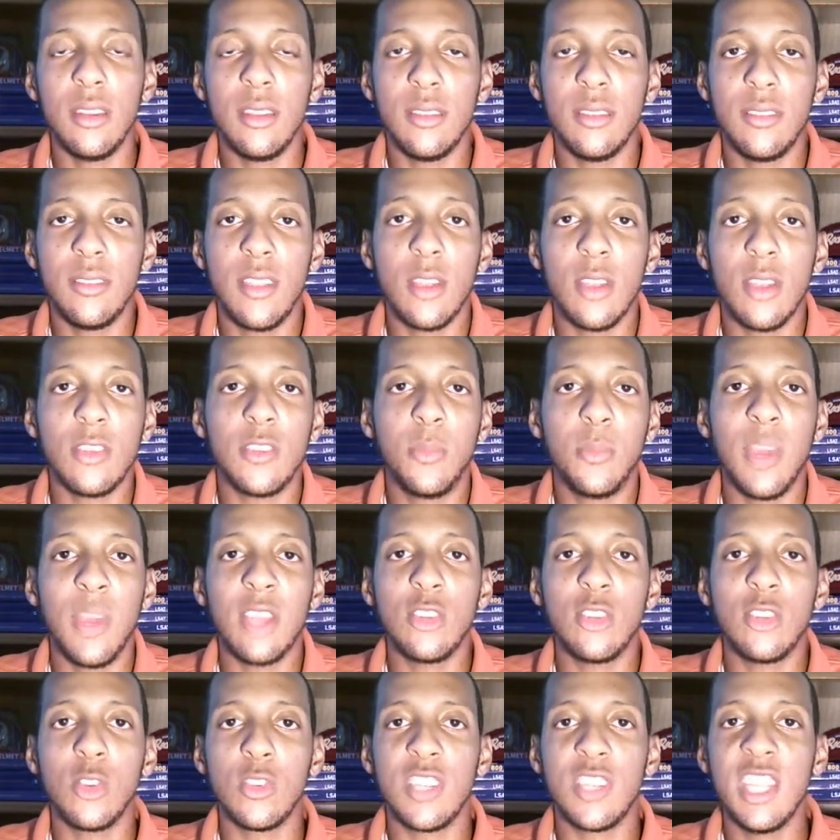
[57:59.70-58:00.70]
their
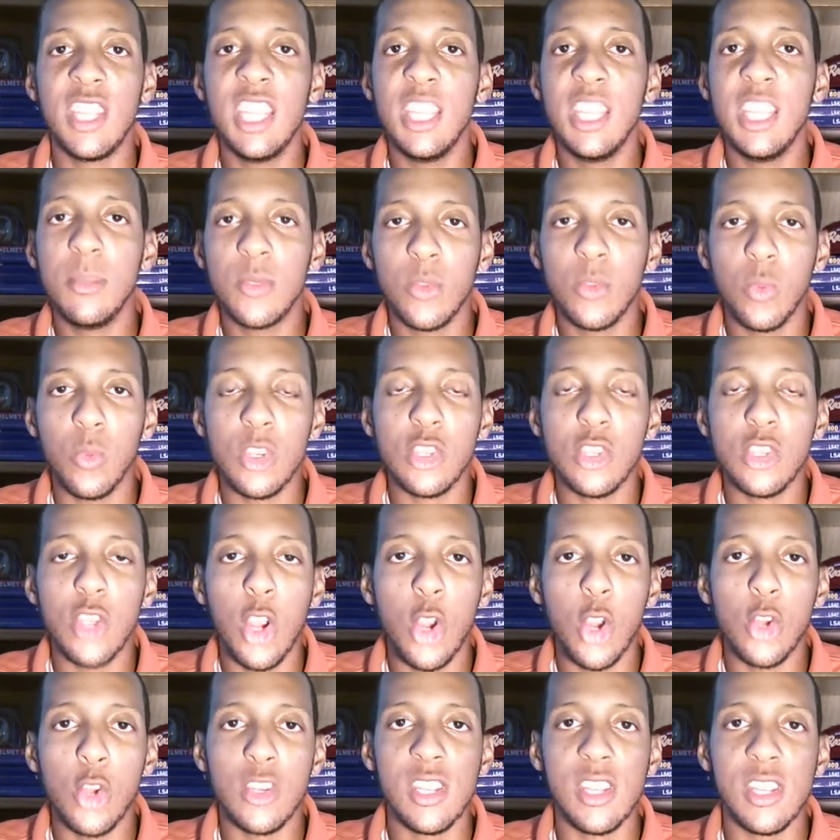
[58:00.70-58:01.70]
special teams
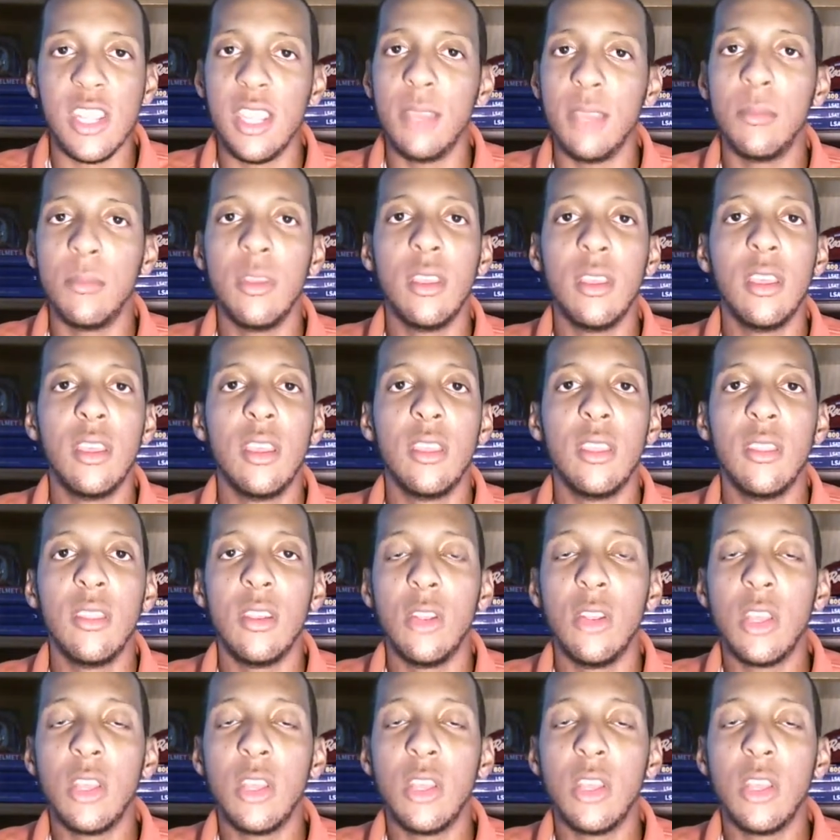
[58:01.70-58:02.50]
return team, they're